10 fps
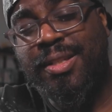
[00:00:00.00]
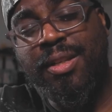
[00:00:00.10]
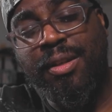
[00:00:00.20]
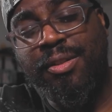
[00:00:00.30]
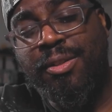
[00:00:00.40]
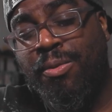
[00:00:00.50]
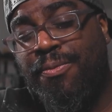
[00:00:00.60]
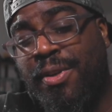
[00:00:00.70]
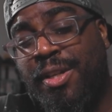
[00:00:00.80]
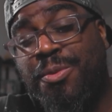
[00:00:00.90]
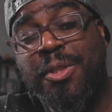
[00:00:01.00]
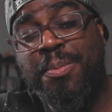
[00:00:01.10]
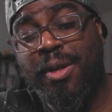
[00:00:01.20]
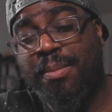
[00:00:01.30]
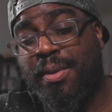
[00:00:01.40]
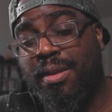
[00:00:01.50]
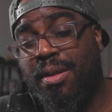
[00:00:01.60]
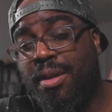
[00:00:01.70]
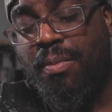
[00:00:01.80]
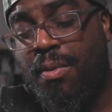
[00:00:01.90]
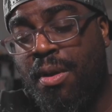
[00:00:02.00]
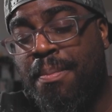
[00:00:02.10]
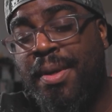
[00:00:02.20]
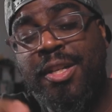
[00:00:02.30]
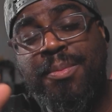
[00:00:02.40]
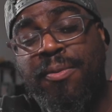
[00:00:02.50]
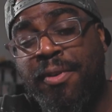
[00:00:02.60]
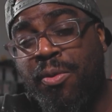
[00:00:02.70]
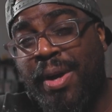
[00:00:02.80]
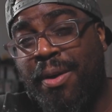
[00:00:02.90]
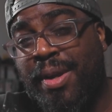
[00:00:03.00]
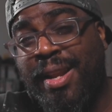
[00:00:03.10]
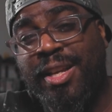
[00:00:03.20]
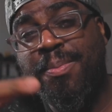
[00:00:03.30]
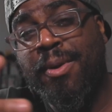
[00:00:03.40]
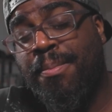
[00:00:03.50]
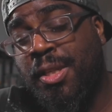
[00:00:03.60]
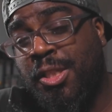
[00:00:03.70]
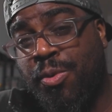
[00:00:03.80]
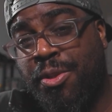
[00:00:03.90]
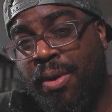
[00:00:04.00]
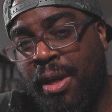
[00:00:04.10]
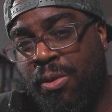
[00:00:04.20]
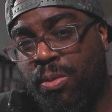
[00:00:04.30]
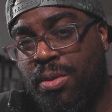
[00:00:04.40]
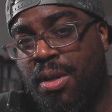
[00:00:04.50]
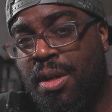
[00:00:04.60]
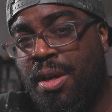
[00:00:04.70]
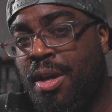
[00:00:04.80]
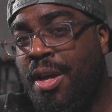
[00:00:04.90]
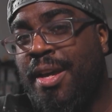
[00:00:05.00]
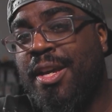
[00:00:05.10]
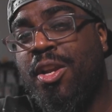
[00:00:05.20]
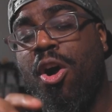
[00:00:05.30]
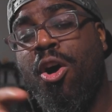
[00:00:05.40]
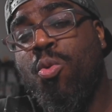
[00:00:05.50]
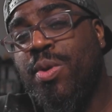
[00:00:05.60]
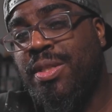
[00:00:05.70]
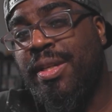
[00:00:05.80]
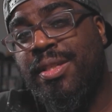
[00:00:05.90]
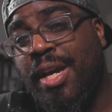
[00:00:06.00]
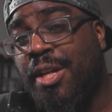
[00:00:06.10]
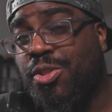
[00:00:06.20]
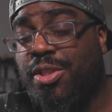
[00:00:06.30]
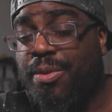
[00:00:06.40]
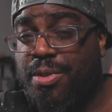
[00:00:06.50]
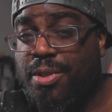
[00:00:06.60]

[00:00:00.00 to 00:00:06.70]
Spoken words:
I said, don't forget to experiment, because moving around and experimenting with your angles can always lead to interesting